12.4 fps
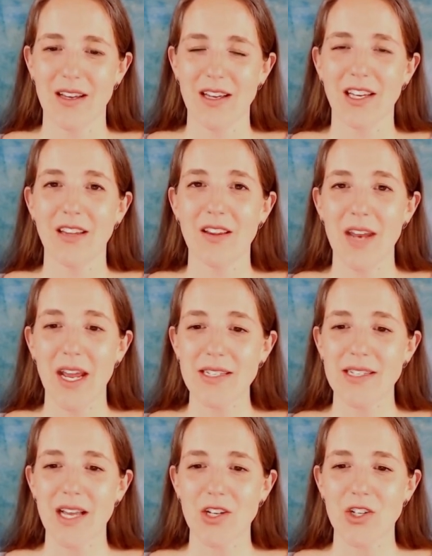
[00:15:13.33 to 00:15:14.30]
In the next
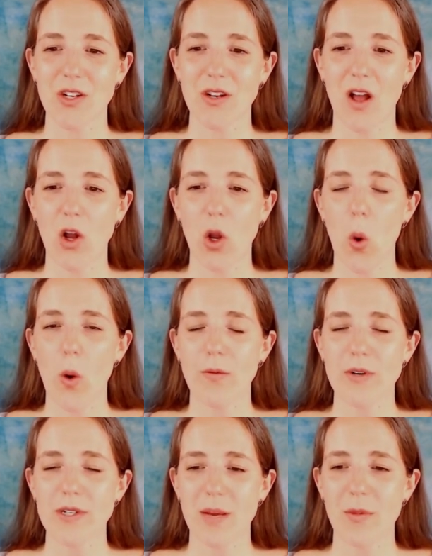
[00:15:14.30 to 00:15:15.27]
section, I'll go
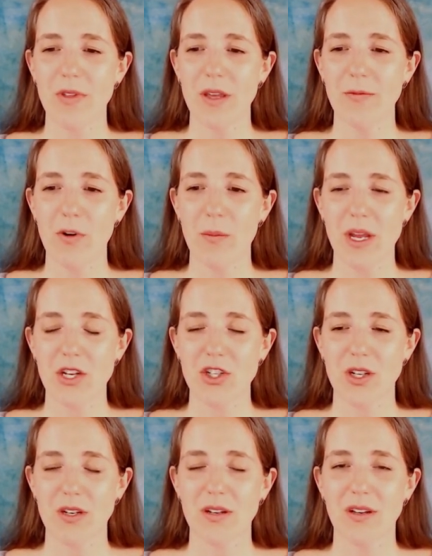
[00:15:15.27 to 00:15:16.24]
over some of the
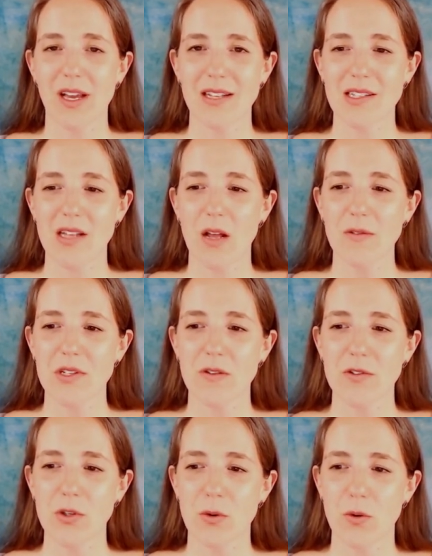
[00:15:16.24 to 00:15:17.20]
information and
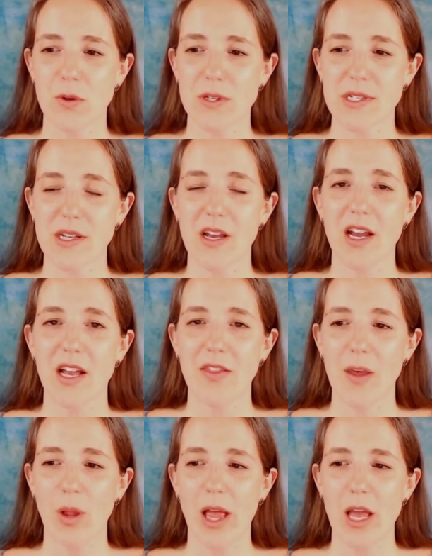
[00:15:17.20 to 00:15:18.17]
self-serve tools
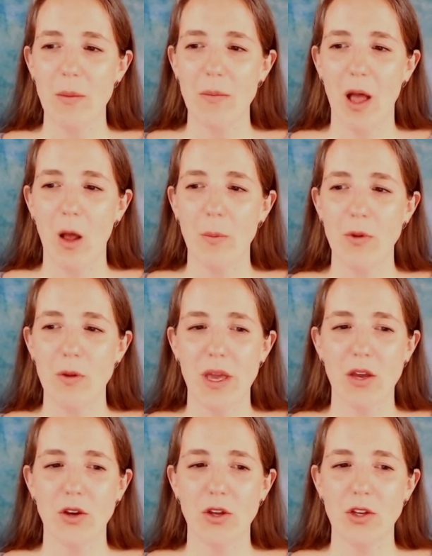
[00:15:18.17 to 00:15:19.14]
that will help you
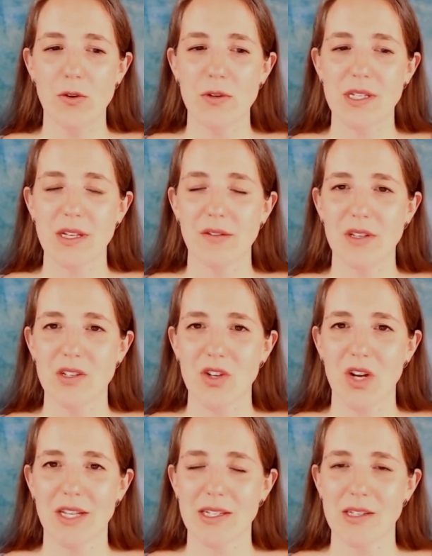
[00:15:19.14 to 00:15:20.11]
make good use of these
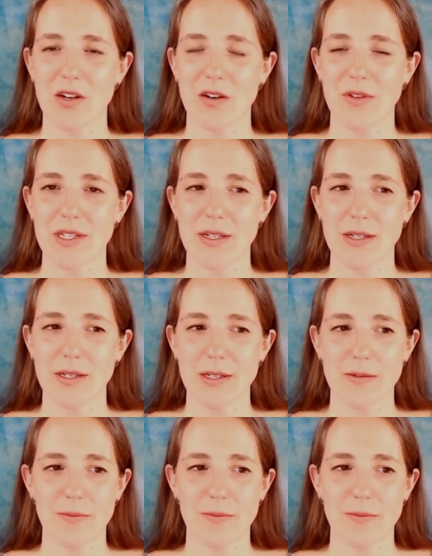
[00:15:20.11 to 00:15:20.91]
transit services.